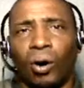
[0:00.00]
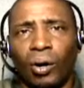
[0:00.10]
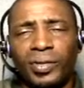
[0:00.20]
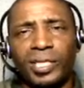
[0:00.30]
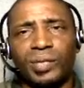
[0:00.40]

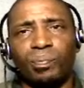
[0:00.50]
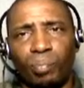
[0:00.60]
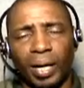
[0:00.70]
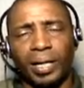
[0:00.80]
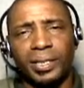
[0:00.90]
on this
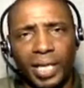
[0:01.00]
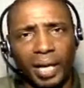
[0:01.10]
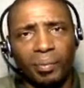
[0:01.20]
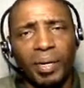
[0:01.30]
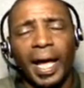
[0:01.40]
Buck
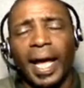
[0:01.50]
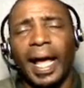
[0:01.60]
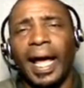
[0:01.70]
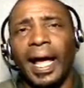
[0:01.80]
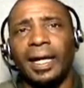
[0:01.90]
team.
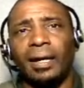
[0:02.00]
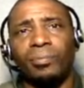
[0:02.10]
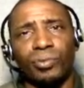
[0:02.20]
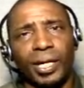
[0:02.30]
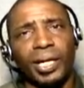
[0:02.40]
And
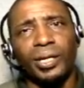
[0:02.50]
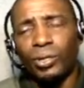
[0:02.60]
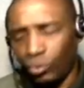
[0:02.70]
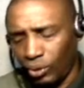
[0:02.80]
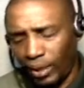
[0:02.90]
I'm drinking
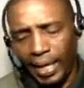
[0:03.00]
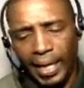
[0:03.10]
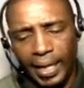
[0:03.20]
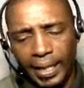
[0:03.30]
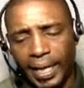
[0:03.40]
the
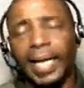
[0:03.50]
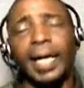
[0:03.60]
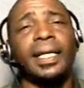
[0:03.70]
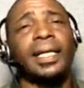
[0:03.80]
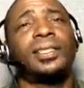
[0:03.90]
Kool-Aid,
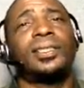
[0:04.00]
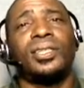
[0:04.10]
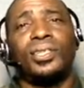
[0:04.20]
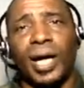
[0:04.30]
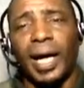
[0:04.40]
and it's
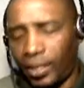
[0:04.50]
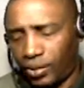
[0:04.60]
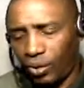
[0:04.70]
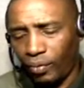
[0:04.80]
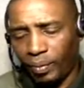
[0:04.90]
the
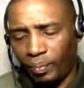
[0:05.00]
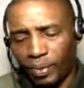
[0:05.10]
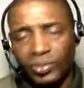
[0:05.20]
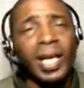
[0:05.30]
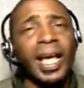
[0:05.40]
Giants over the
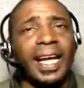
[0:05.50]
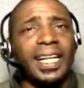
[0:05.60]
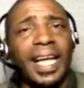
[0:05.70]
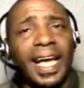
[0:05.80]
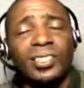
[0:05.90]
Bucks.
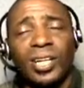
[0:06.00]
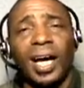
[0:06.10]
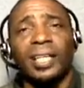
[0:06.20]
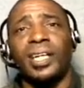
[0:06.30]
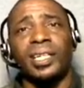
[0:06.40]
And the last
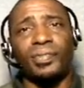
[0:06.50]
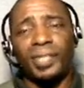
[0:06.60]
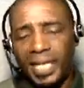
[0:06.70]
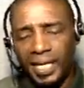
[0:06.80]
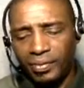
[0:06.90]
contest
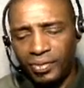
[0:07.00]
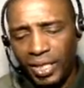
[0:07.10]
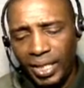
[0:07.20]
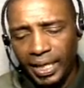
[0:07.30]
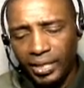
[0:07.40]
for the
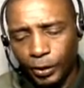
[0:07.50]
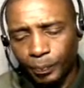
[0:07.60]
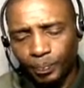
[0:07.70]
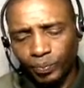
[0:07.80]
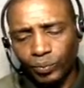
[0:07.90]
NFC
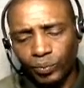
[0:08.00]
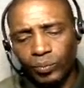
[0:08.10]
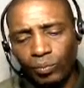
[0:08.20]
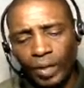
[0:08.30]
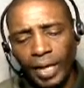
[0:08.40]
East,
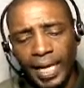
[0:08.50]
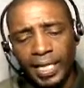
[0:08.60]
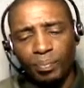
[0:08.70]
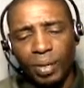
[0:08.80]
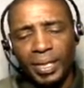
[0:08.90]
and
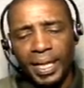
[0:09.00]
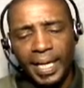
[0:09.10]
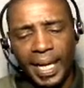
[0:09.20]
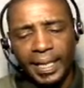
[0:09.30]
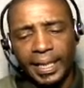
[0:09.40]
that's
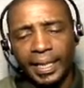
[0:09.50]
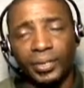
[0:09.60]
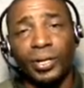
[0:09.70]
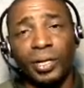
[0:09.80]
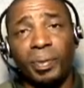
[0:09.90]
Monday night at
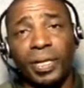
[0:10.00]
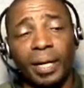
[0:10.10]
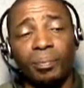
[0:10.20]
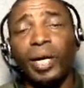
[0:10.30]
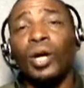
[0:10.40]
8:30
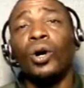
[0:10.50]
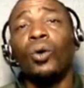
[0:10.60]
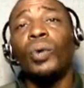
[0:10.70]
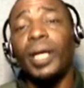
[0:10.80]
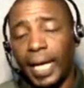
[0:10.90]
p.m.,
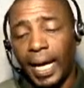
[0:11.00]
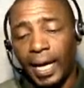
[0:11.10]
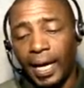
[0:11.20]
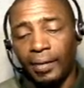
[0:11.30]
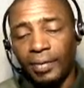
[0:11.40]
we
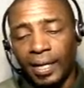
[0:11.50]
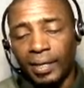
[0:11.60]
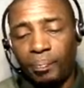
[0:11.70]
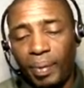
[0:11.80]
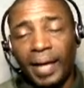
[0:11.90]
have
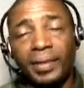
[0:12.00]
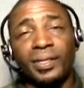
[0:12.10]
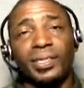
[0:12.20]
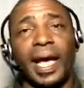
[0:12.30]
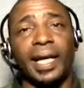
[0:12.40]
the
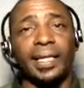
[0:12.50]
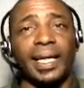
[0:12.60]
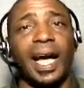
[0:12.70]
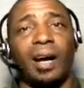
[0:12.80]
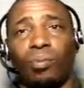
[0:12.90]
Panthers at the
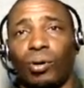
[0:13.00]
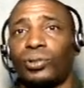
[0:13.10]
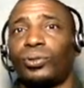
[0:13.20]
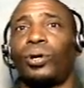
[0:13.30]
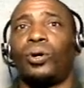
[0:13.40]

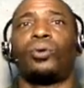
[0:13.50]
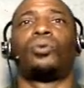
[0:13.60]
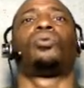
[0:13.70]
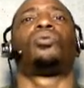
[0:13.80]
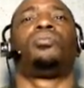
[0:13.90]
Cowboys.
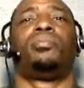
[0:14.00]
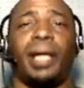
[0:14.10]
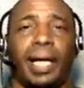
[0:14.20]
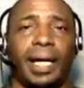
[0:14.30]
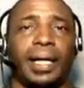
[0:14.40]
Oh,
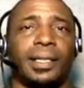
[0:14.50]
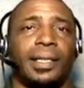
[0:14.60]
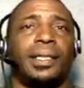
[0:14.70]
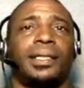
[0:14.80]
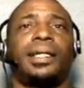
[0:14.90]
man,
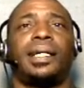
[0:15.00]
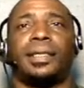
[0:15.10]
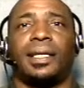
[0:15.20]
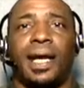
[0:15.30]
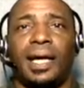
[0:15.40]

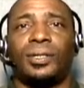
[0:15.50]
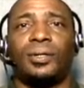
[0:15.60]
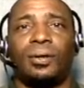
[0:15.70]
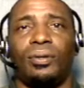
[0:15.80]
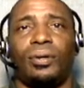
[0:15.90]
there's a lot
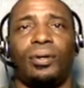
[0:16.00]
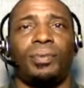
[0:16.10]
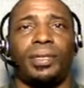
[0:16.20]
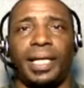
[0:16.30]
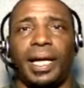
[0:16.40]
going
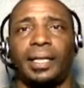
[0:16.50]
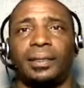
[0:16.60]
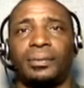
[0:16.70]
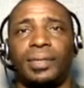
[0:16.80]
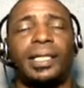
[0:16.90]
on with that.
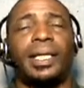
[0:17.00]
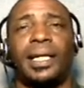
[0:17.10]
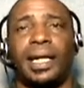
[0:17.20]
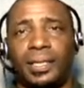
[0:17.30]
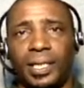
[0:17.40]
What
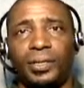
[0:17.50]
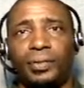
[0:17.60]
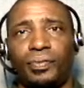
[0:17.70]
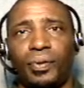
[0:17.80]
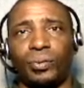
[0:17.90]
can I tell
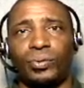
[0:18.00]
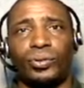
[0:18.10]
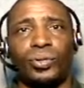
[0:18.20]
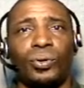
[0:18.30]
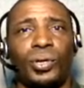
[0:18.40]
you,
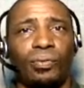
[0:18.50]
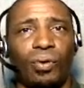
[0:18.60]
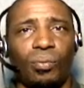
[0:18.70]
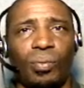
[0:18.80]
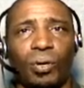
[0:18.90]
folks? Tony
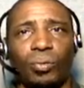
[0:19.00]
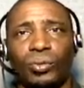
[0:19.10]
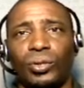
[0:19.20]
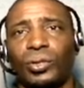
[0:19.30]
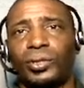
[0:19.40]
Romo
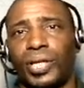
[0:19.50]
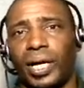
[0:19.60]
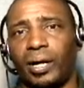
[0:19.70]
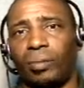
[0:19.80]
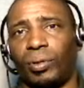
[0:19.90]
looked
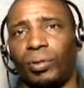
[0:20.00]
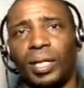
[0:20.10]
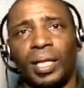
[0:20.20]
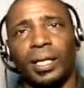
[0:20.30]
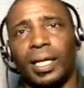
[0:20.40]
terrible.
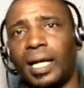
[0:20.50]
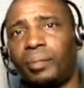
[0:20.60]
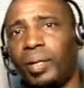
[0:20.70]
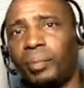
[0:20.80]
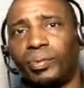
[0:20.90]
A
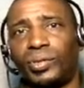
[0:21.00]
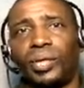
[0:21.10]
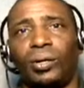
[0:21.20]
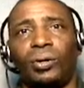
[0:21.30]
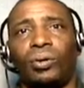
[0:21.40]
lot of people
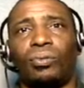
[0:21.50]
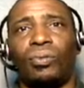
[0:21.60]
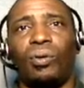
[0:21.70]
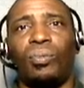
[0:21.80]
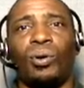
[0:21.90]
say, oh,
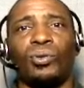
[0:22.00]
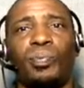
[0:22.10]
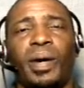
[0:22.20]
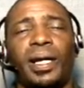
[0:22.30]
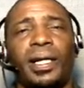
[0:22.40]

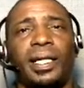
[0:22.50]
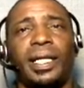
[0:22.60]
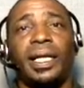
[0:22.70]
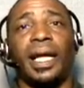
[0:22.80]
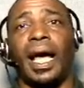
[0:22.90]
Romo's better
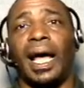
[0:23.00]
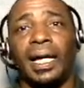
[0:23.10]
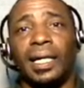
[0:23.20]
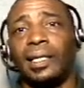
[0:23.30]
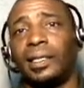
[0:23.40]
than Eli.
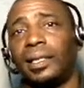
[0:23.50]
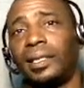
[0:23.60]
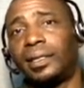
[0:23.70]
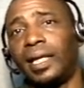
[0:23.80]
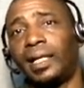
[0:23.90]

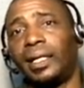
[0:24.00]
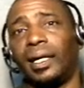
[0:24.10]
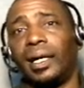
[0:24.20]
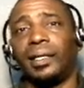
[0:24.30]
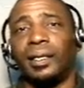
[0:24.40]
This, that, and
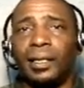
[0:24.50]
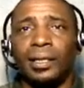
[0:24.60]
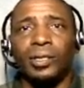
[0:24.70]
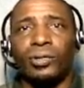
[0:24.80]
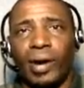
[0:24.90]
the other.
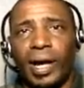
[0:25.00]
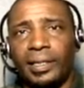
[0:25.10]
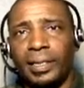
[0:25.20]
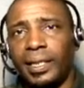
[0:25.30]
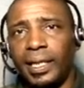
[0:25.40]

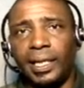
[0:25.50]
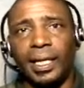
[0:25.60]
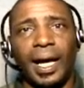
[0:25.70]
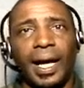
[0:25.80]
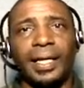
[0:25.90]
Granted,
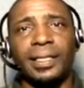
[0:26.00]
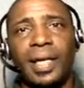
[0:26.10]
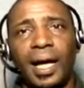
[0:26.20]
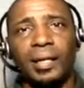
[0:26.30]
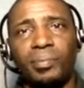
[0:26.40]
Eli
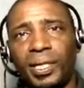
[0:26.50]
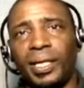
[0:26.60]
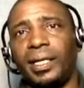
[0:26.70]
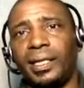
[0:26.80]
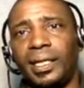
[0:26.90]
is not up
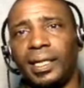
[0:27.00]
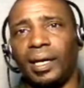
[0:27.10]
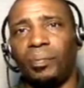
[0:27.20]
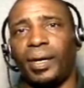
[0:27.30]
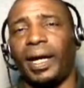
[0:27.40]
there in the
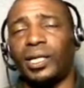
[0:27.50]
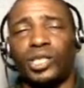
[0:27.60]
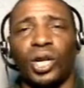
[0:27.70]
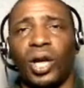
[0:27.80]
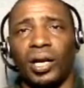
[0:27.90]
upper
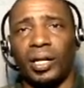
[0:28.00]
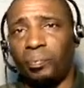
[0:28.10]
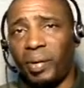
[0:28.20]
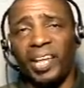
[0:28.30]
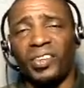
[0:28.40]
echelon
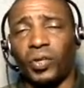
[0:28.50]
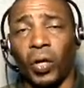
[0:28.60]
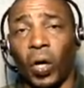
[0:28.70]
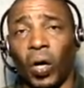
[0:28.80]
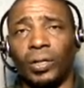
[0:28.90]
and
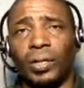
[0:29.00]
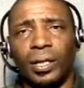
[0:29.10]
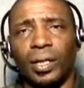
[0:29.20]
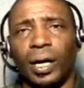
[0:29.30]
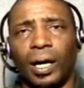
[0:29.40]
pantheon
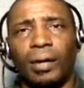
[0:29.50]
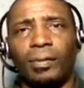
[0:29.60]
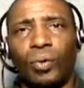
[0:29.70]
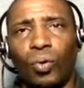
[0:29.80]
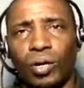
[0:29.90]

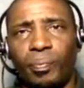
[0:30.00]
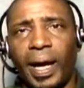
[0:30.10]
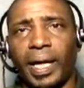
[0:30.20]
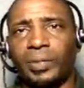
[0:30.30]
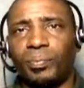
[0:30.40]
of
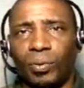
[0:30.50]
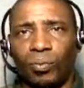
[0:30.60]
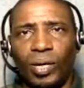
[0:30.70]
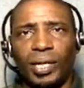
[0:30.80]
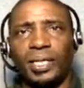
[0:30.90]
quarterbacks,
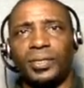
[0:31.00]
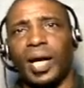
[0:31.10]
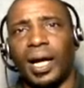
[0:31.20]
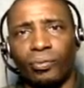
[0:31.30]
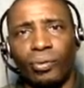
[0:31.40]
but one, he's
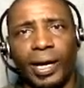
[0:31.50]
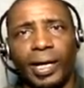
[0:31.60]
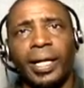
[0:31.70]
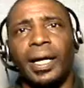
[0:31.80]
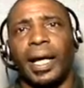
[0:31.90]
got a
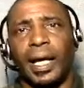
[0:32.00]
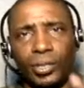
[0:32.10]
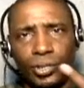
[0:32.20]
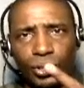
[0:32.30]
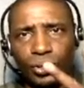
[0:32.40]
ring,
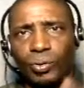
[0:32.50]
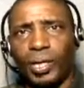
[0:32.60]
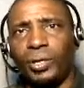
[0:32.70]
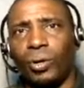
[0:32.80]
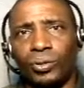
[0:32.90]
and two,
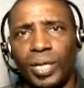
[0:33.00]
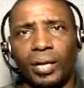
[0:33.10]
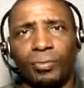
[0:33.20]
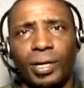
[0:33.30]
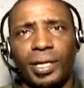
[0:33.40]
he knows
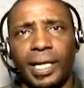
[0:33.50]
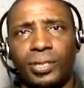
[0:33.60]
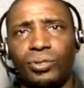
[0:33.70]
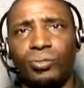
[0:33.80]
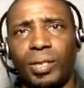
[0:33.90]
how to run
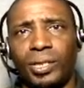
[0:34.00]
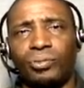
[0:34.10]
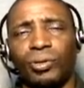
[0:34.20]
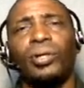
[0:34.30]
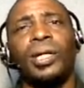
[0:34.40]
that
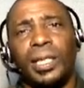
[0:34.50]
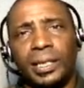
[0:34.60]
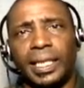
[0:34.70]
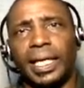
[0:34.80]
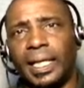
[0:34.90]
2-minute drill
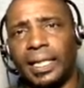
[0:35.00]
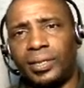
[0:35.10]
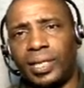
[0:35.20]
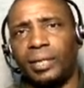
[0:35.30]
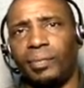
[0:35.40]
to get
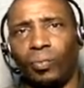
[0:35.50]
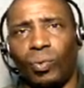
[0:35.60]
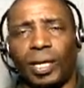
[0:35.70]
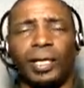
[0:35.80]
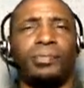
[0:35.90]
his team a
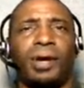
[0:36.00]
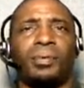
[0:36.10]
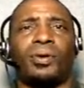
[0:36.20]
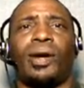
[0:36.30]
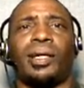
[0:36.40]
win. If
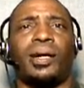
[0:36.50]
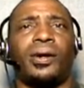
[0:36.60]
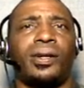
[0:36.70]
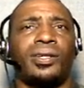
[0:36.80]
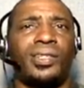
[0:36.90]
I'm correct, I
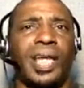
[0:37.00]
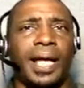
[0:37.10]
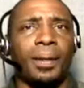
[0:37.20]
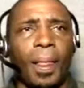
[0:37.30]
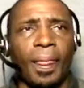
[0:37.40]
heard a
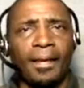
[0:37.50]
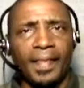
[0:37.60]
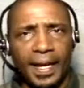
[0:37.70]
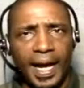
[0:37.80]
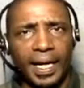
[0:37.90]
stat
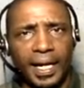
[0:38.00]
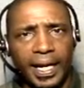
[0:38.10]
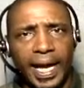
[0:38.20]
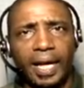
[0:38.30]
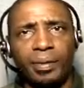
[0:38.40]
the night of the
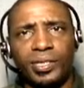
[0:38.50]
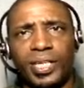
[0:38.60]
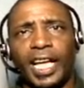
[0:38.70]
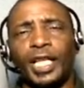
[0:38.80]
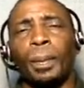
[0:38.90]
game is
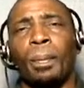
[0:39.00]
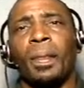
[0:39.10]
that